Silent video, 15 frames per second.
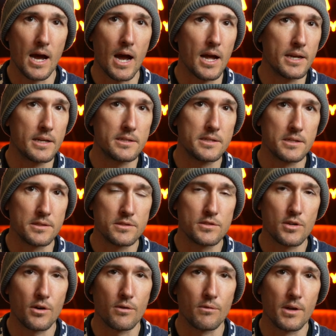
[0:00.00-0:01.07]
I didn't
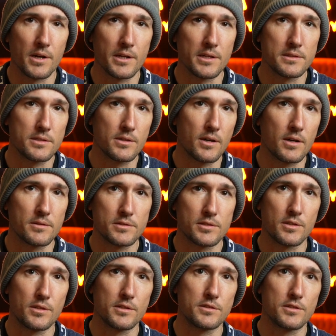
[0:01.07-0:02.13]
start running until I was
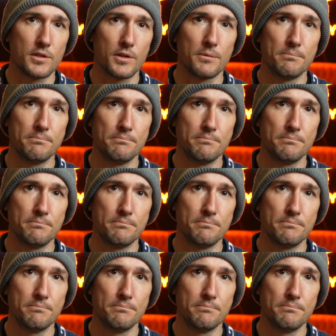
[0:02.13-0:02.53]
32.